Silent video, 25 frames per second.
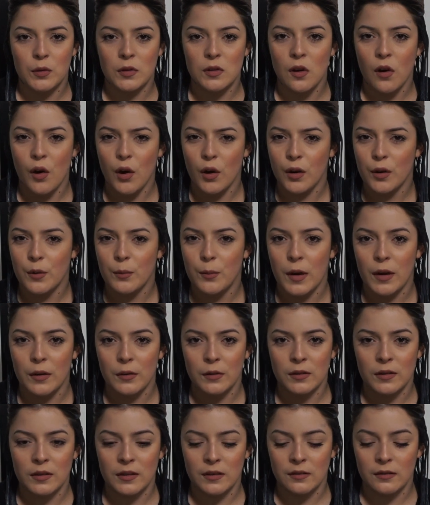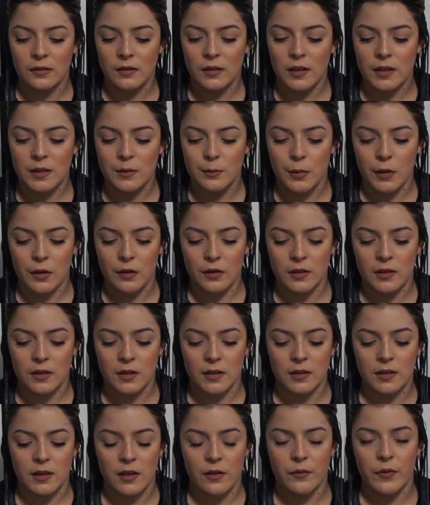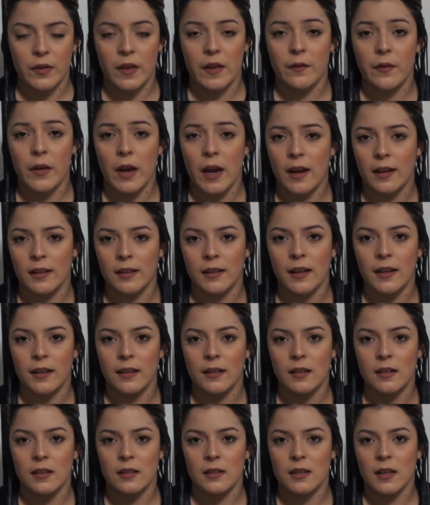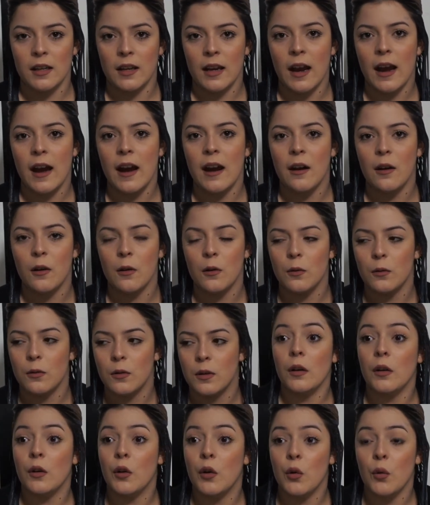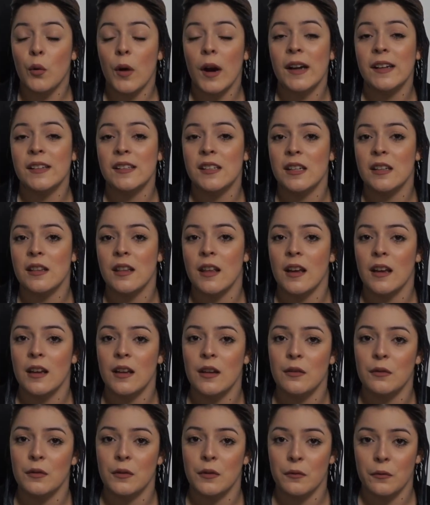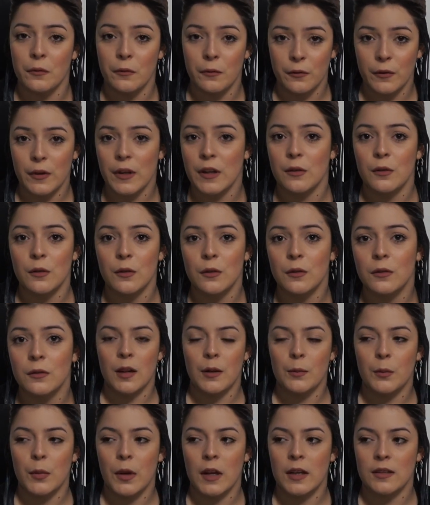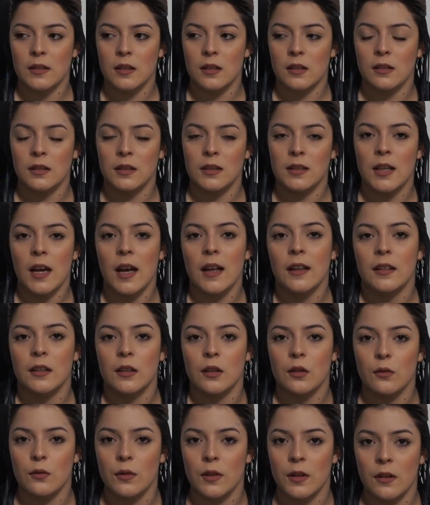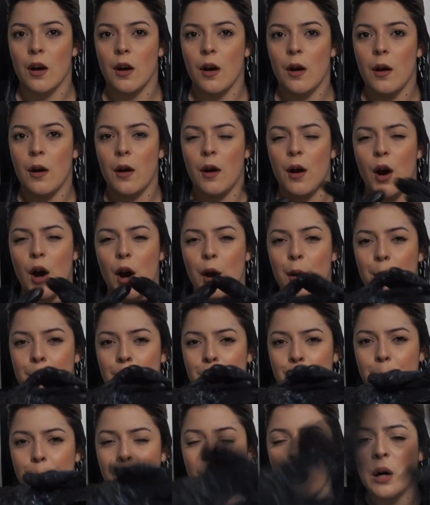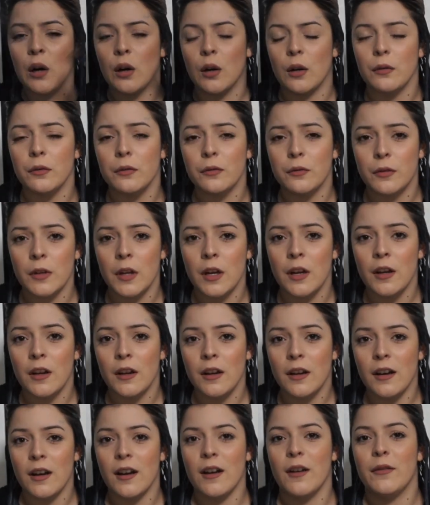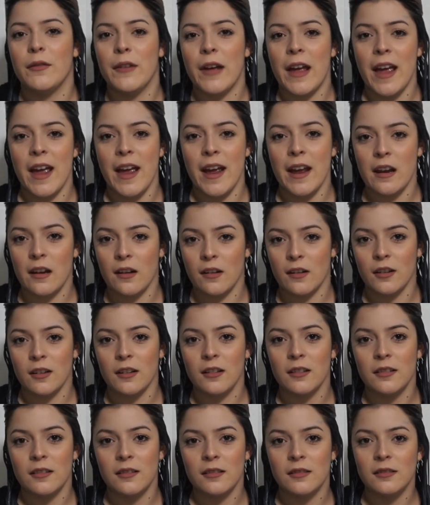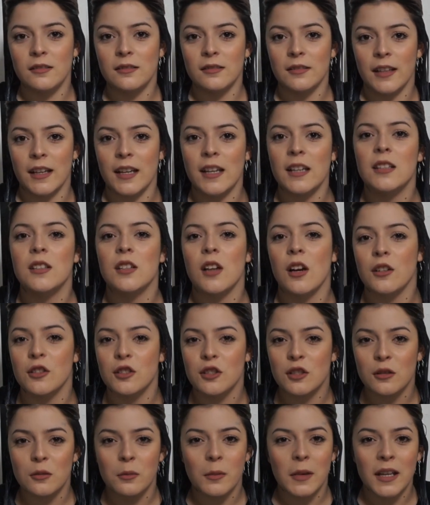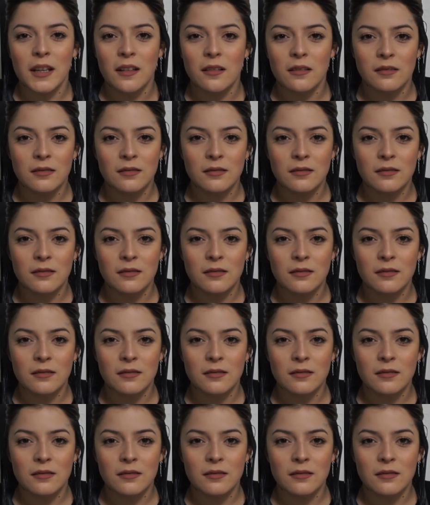talk about experiences that they've had like this, like how crazy they even feel. I'm basically telling you that a puff of air like touched me.